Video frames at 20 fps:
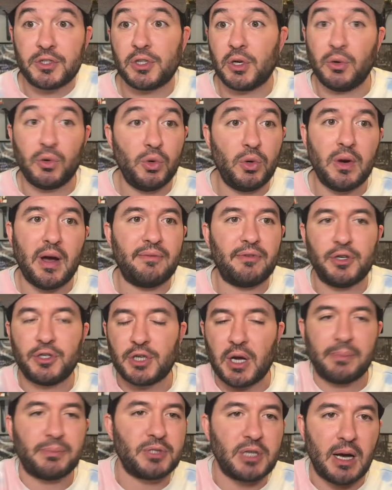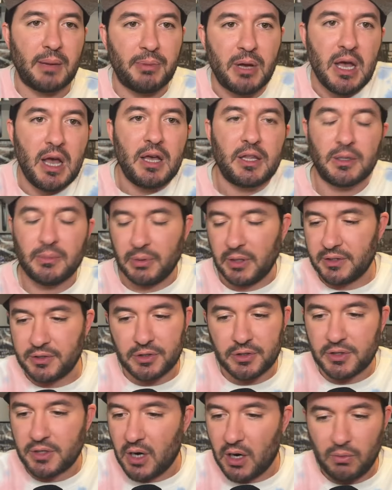So whoever jumps up, the
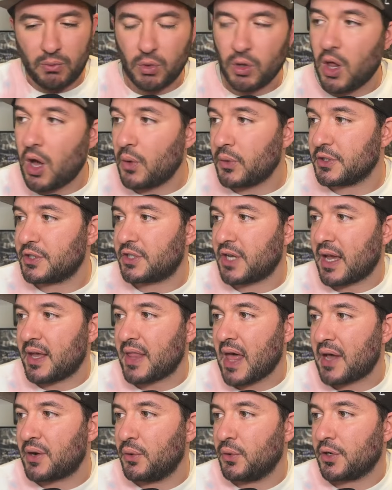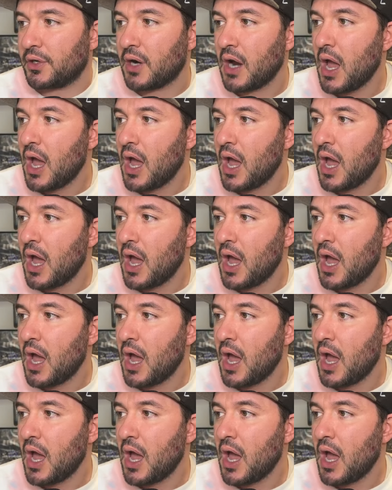Blazers will always stay in that order.